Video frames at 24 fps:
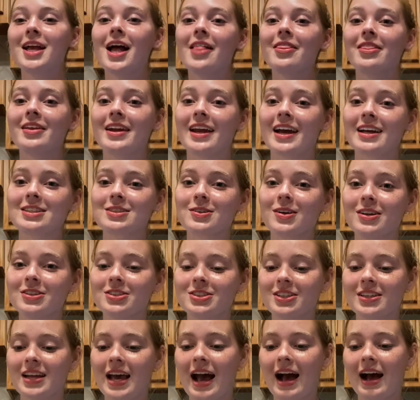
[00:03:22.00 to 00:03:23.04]
The next
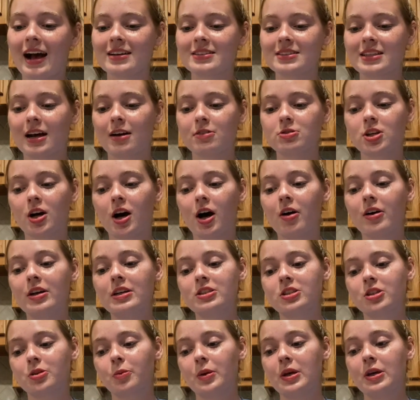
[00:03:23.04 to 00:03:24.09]
question asks how tall is
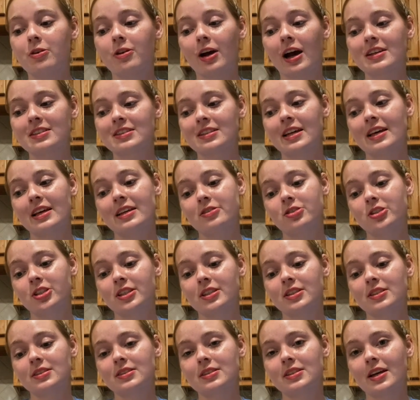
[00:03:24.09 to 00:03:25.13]
your wheatgrass in
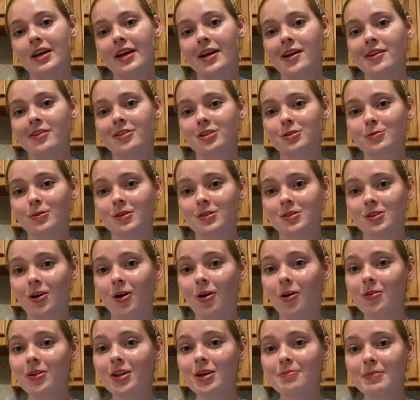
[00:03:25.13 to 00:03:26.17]
inches, and you're supposed to
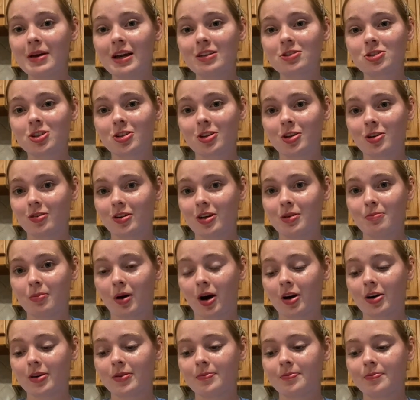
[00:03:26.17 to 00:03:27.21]
only measure the green
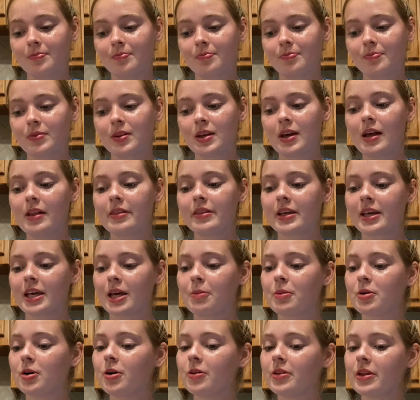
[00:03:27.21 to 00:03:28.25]
part. The
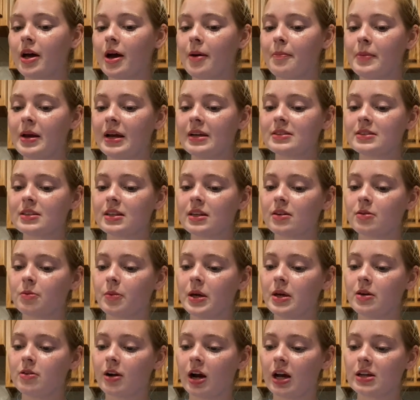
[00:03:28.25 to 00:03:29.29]
chemical that makes the
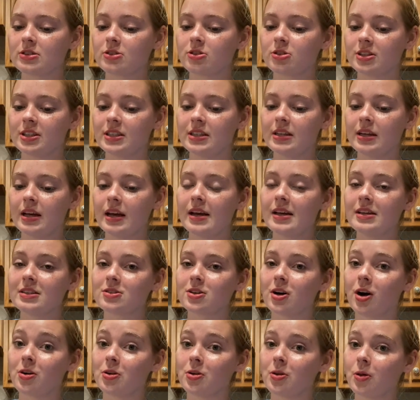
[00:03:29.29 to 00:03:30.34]
wheatgrass green is
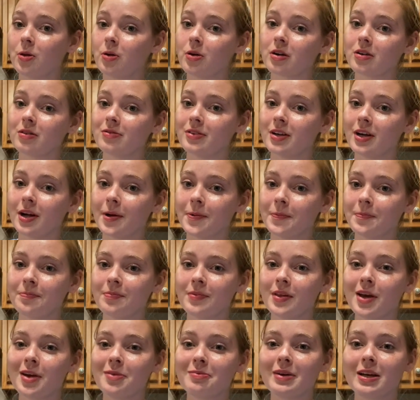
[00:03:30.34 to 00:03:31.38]
called chlorophyll.
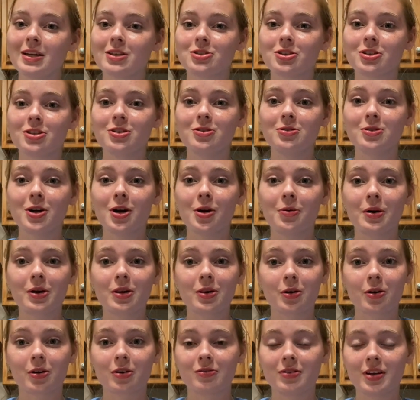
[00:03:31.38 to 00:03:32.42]
Make sure you know what
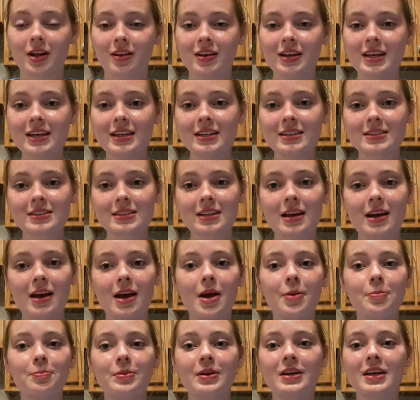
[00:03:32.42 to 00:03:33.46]
chlorophyll is
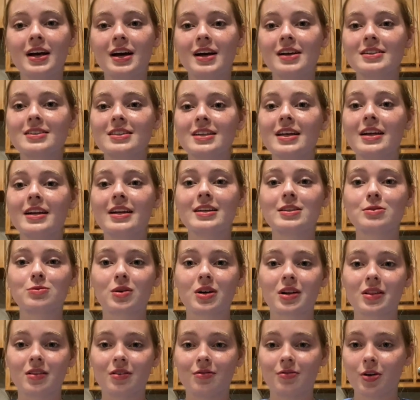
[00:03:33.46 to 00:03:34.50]
because it is one
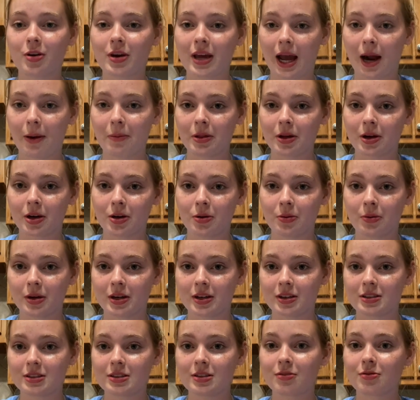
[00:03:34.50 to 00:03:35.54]
of the vocabulary
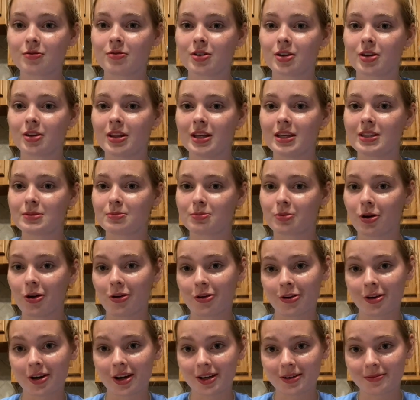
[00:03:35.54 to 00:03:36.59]
words for this
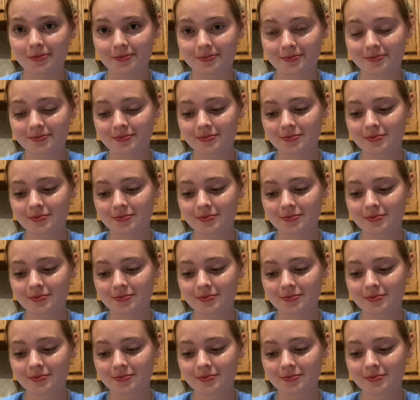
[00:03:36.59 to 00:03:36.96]
program.